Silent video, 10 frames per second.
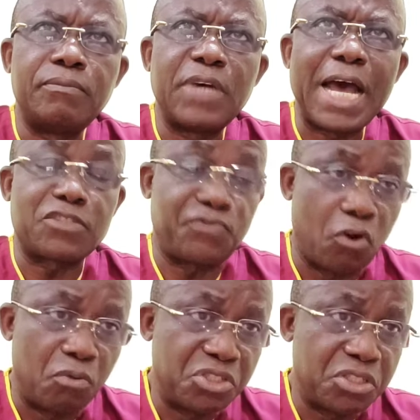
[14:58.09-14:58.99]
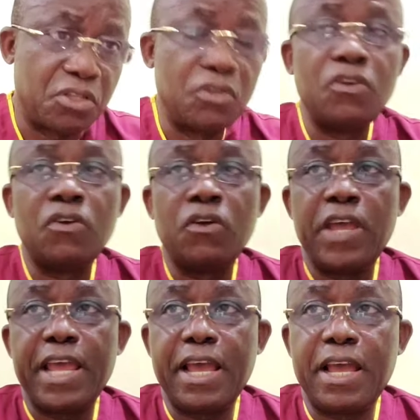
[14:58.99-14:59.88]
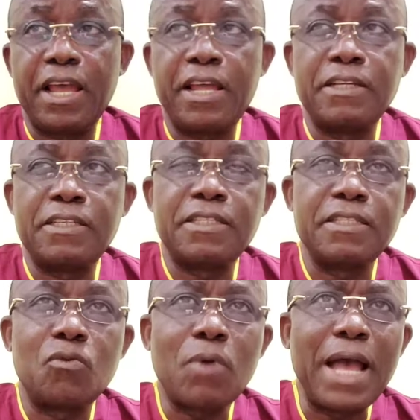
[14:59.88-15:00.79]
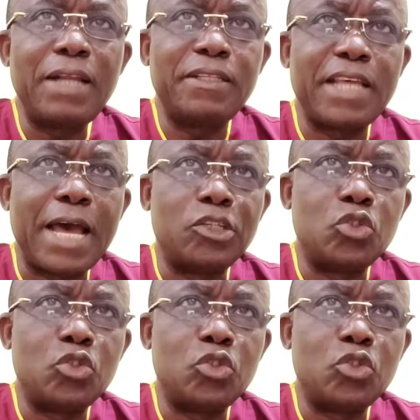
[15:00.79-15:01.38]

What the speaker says: has formed, and while they are